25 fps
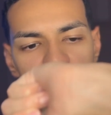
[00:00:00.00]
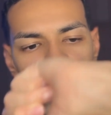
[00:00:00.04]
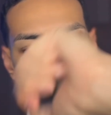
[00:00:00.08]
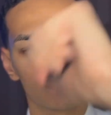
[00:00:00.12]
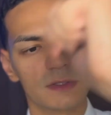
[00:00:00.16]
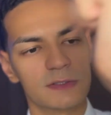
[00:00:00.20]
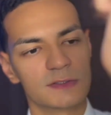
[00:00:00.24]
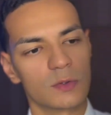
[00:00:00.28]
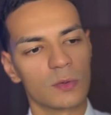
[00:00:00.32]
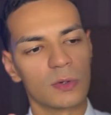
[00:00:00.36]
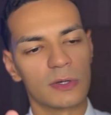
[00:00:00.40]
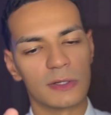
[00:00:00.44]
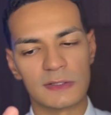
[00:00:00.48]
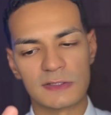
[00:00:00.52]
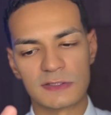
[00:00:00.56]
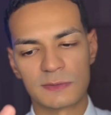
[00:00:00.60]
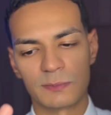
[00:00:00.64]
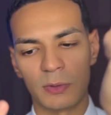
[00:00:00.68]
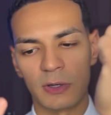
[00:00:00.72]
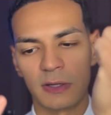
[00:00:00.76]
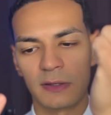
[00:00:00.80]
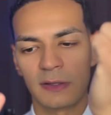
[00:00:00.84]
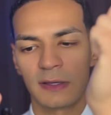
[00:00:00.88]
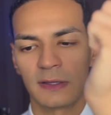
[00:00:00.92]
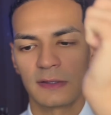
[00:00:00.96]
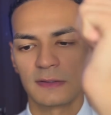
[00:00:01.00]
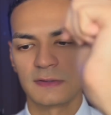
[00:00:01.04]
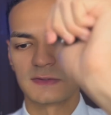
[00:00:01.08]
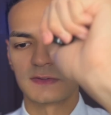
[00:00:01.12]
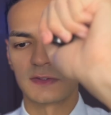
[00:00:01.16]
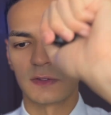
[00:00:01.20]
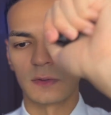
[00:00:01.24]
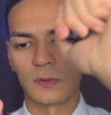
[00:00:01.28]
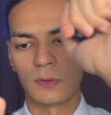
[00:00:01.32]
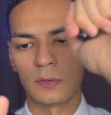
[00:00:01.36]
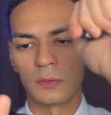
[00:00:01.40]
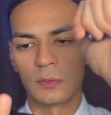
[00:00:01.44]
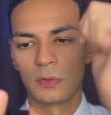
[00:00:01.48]
So let's go ahead and spray that.
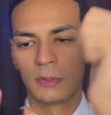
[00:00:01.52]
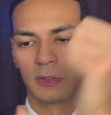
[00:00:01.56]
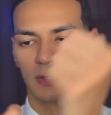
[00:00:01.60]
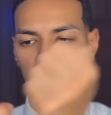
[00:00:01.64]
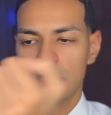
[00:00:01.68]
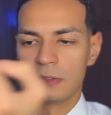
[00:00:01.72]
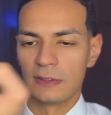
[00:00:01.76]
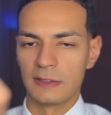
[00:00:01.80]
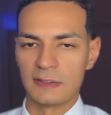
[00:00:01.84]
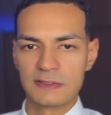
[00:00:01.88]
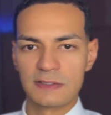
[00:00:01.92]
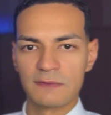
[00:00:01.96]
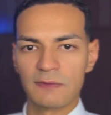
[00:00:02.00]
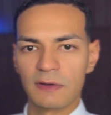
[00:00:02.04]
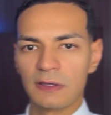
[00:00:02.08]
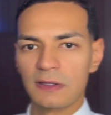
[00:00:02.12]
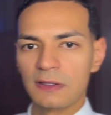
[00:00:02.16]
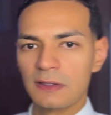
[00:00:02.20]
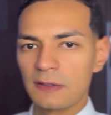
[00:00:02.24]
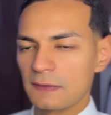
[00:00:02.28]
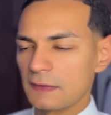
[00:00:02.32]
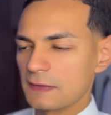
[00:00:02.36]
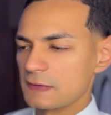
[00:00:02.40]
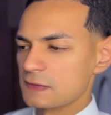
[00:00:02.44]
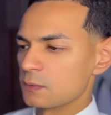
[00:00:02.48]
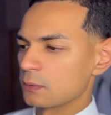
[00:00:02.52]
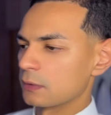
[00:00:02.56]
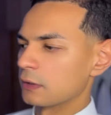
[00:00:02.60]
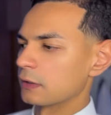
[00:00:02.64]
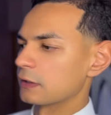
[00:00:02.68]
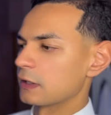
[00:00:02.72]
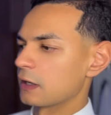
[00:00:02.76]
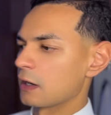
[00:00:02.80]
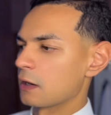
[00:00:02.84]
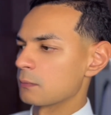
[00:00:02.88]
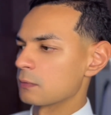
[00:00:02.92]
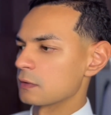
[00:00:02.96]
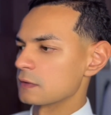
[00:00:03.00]
So let's see if I can get this one
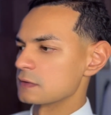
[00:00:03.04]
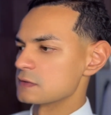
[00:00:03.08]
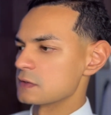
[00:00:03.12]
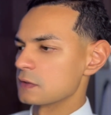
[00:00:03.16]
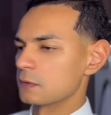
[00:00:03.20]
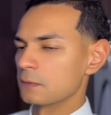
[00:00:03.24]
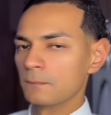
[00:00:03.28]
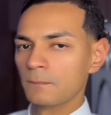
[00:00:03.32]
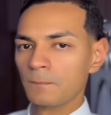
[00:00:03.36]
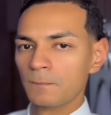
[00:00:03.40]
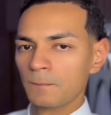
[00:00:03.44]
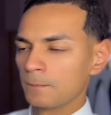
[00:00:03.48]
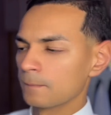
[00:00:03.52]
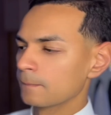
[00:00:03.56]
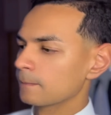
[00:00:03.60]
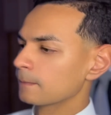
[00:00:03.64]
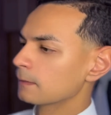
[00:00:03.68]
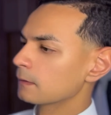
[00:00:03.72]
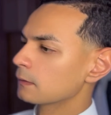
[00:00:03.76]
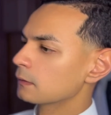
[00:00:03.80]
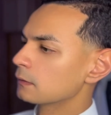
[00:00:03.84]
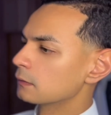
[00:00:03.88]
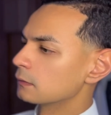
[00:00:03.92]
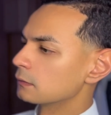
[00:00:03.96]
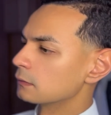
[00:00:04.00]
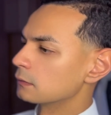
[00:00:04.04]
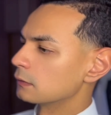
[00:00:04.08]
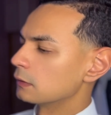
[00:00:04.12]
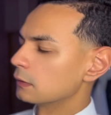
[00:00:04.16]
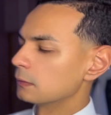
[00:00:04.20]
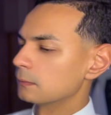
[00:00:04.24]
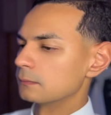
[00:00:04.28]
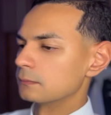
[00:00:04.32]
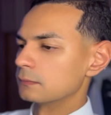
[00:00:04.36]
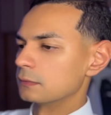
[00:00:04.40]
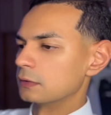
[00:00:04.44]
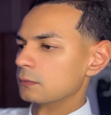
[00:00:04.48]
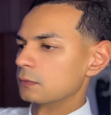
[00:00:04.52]
on camera too.
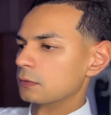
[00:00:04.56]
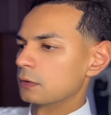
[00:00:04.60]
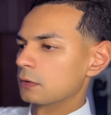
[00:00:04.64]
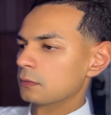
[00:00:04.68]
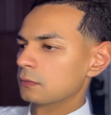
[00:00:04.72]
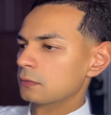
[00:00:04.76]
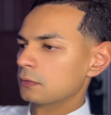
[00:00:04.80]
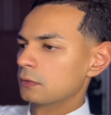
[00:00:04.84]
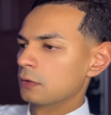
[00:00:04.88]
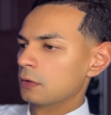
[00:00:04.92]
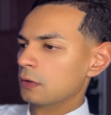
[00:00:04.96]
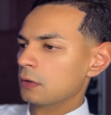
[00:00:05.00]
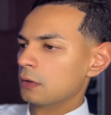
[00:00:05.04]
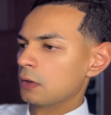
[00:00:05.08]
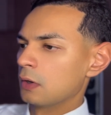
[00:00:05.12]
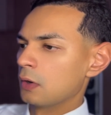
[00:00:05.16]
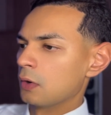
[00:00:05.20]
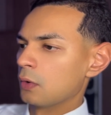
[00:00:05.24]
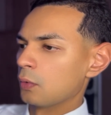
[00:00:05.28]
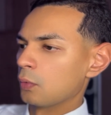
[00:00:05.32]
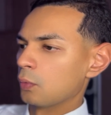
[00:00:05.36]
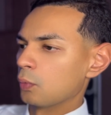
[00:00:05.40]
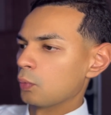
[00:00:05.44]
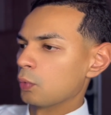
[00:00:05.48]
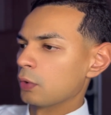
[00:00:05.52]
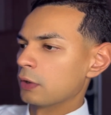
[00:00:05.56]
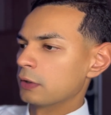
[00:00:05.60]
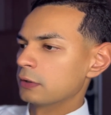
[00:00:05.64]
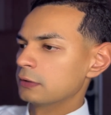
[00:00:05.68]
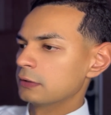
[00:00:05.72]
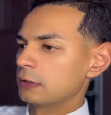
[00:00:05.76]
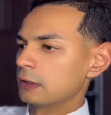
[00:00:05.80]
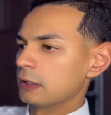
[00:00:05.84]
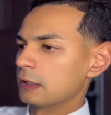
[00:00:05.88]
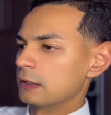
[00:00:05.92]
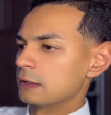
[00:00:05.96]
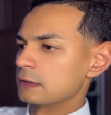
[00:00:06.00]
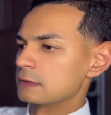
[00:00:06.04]
Oh, here we go.
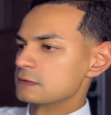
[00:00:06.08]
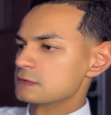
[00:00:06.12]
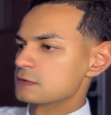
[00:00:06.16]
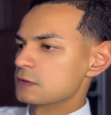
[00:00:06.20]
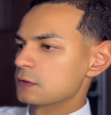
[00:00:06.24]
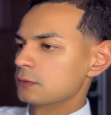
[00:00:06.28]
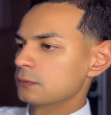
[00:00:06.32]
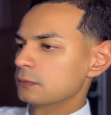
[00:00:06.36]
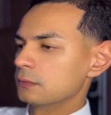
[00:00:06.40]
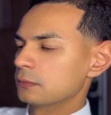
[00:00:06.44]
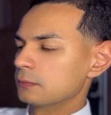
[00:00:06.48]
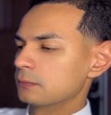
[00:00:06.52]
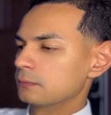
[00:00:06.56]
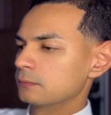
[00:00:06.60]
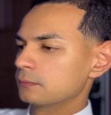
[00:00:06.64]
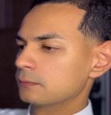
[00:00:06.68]
1 and 2.